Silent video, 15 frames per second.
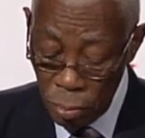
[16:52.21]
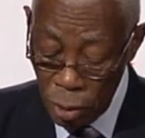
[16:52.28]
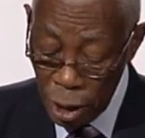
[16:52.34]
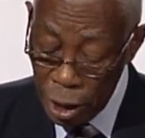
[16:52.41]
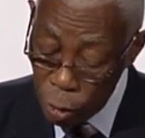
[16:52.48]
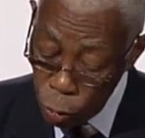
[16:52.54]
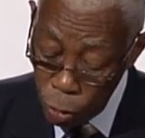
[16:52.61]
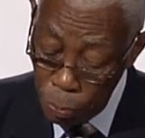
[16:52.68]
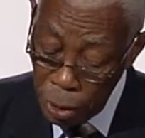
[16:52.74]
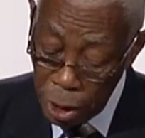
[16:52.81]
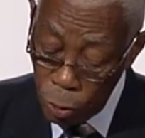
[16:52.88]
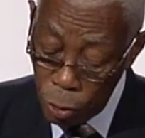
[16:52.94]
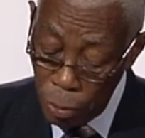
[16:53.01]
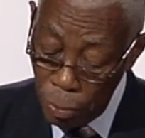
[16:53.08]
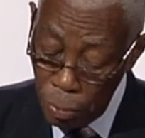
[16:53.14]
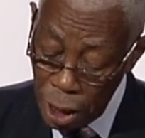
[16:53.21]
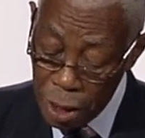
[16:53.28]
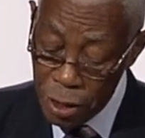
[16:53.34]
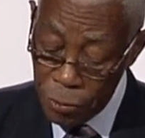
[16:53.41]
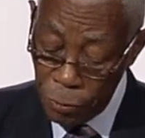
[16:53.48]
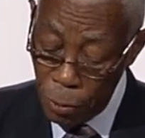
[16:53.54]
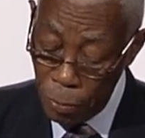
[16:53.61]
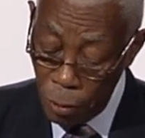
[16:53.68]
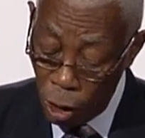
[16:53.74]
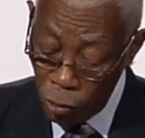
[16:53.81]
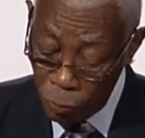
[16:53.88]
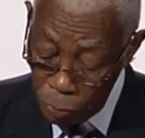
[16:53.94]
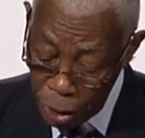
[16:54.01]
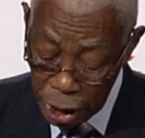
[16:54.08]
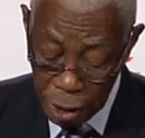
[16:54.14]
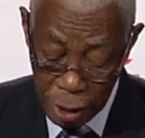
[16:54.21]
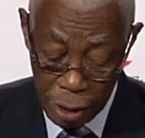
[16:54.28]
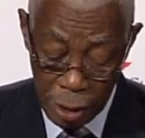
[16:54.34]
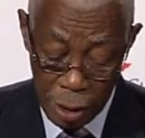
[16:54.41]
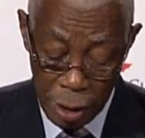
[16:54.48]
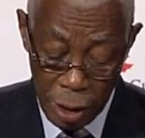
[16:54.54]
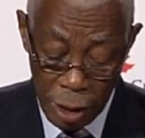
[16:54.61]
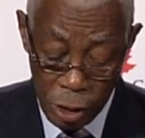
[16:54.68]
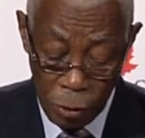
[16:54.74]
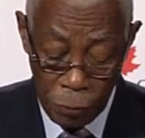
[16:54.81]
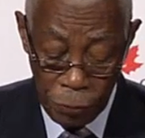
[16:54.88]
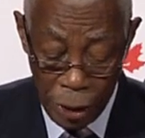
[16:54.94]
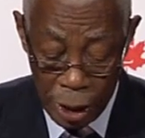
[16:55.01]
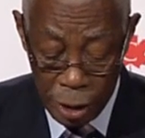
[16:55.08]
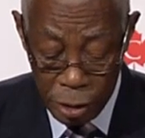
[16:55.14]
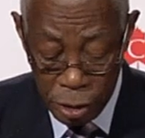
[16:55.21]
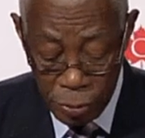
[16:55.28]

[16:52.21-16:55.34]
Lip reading: it would be remiss of me to fail